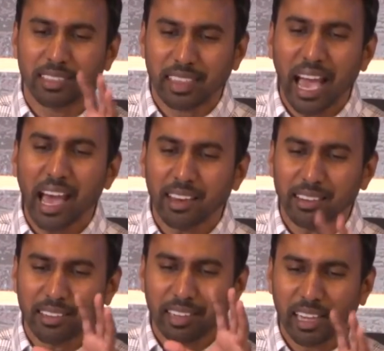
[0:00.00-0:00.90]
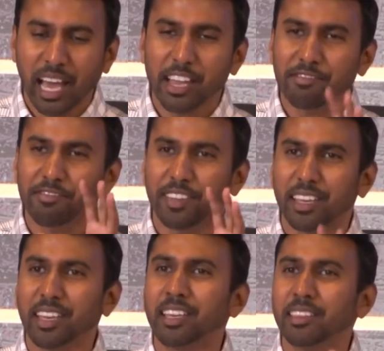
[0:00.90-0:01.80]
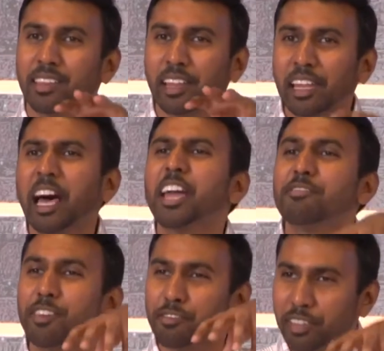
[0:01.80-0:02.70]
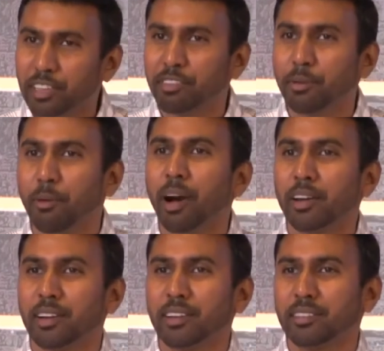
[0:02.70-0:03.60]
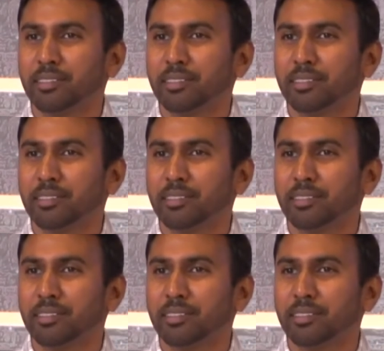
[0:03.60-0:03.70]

that life in the life of living water.